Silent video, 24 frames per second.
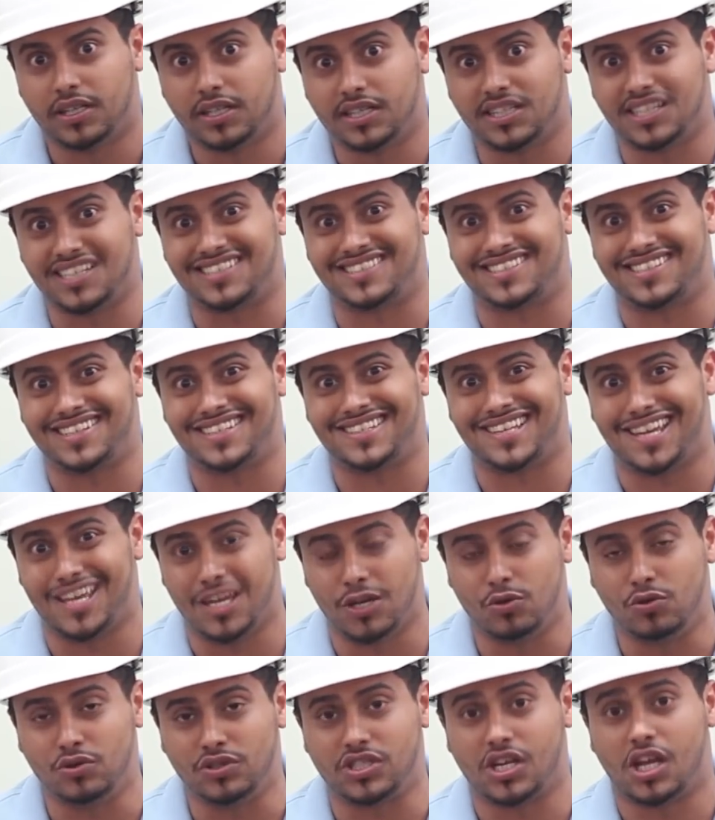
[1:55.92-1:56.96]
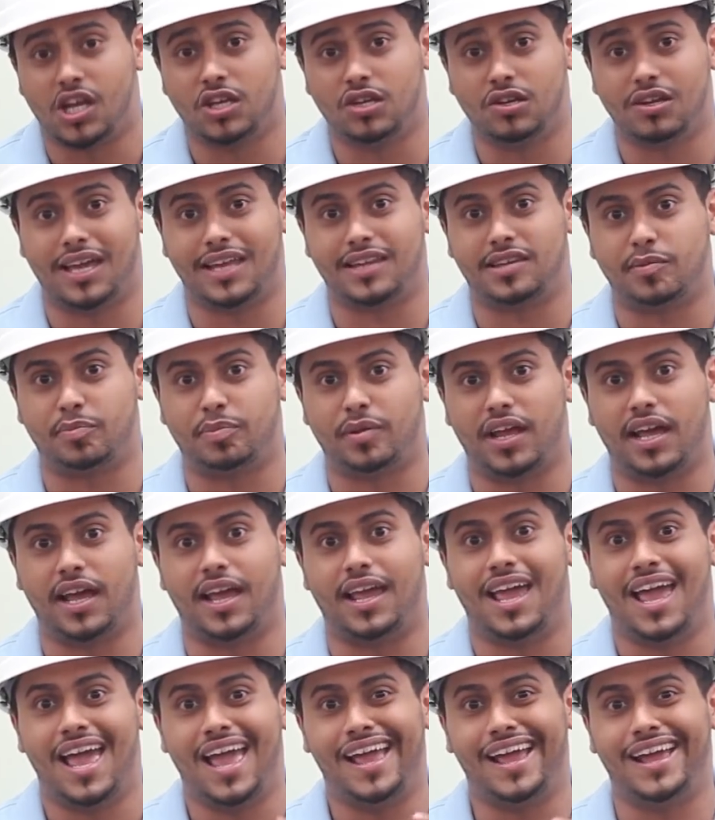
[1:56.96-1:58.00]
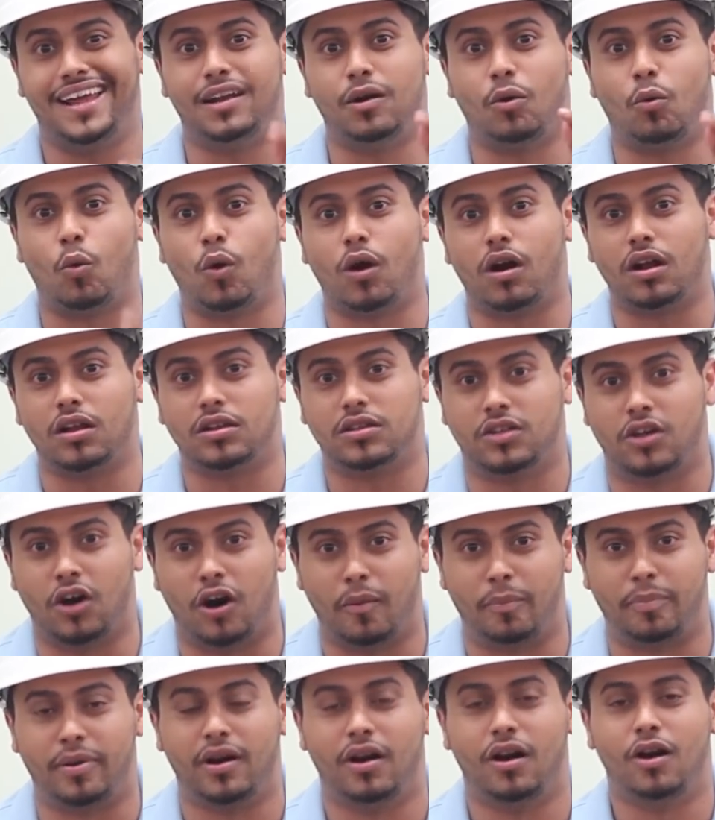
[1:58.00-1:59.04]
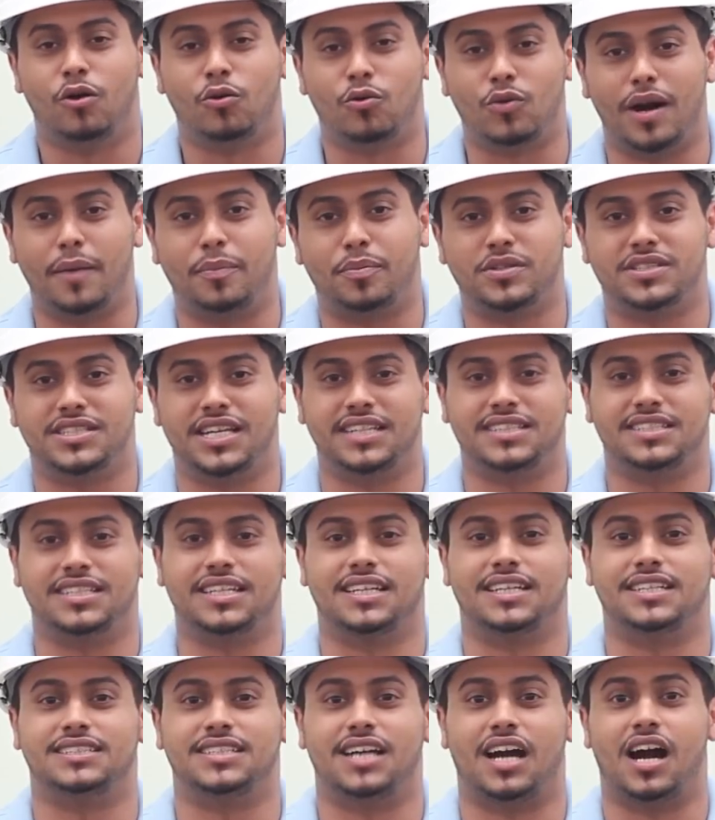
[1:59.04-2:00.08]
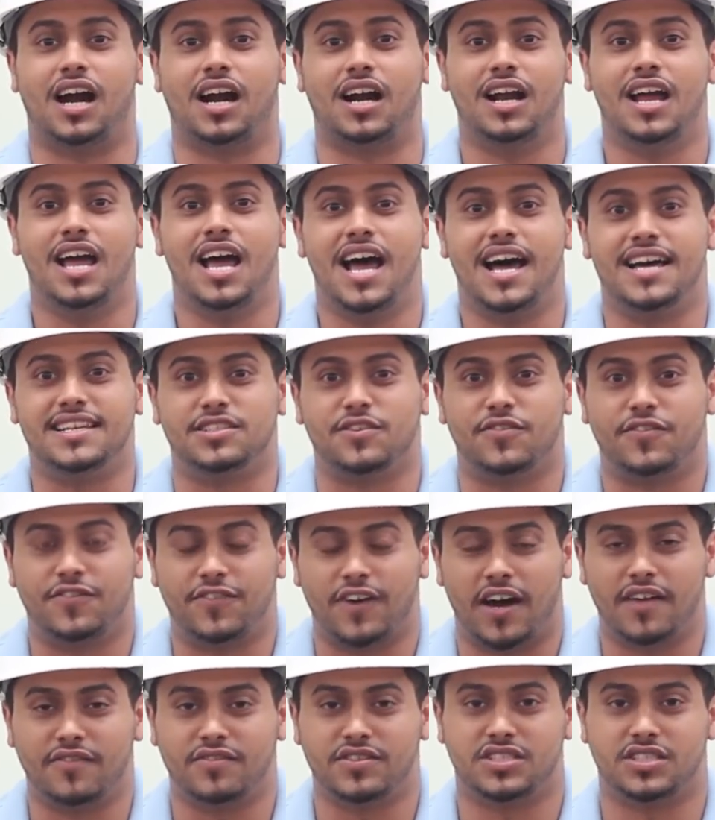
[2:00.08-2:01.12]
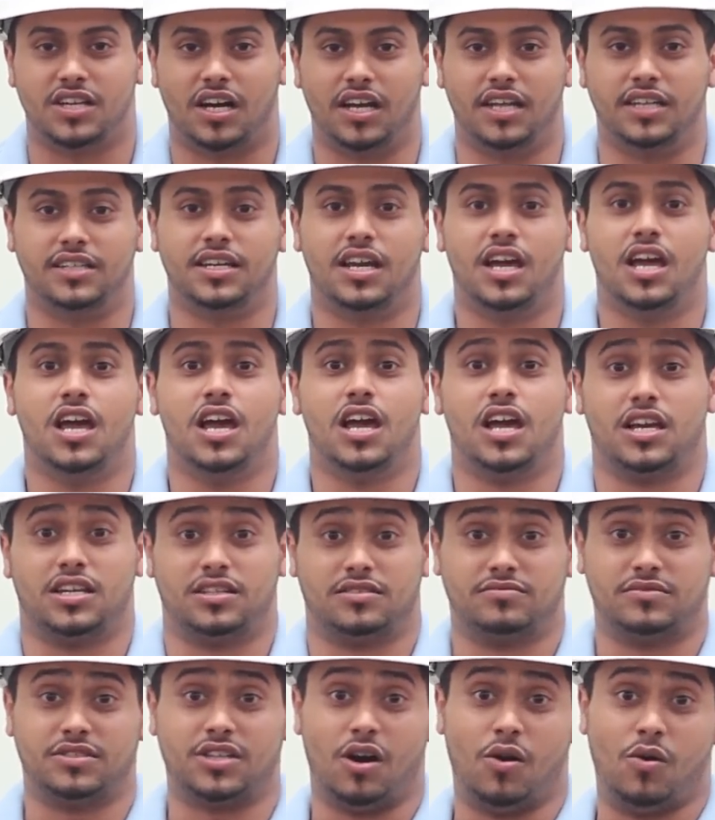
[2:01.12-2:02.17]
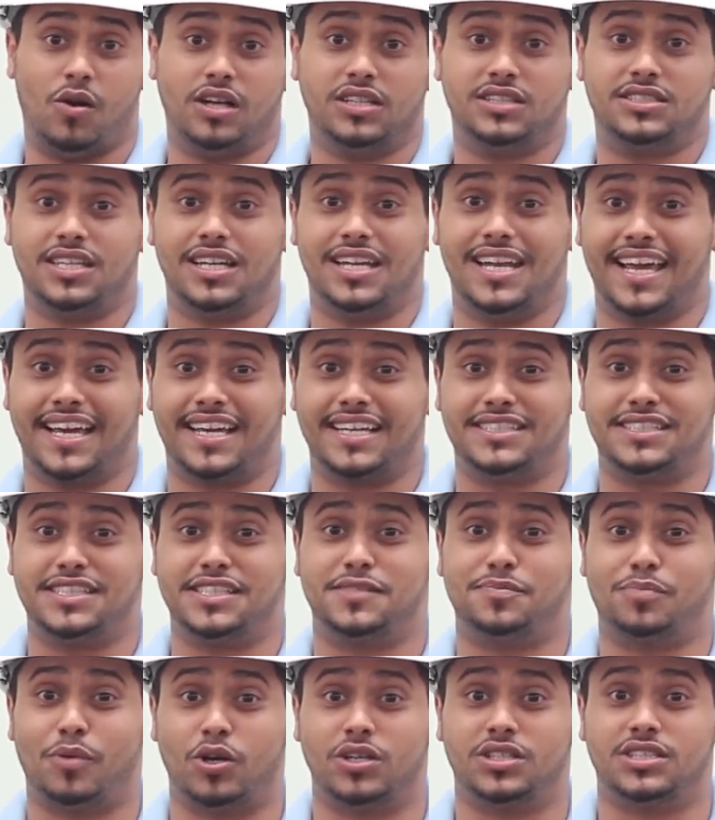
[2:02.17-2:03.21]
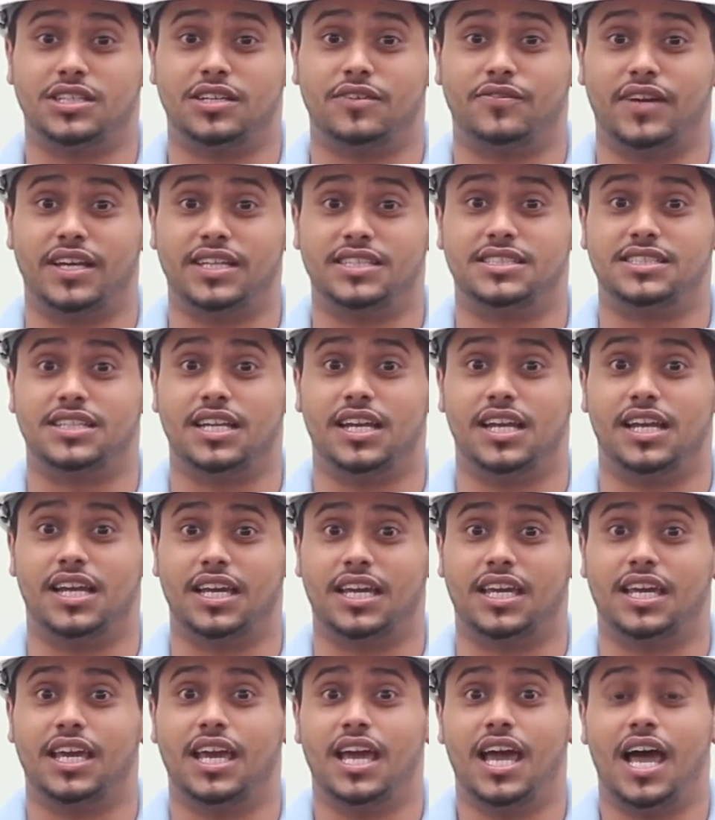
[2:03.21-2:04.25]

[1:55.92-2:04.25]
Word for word: this is huge. You get to play in a World Cup representing Qatar as a five-a-side. Go on to Legacy Sports and Events, the link,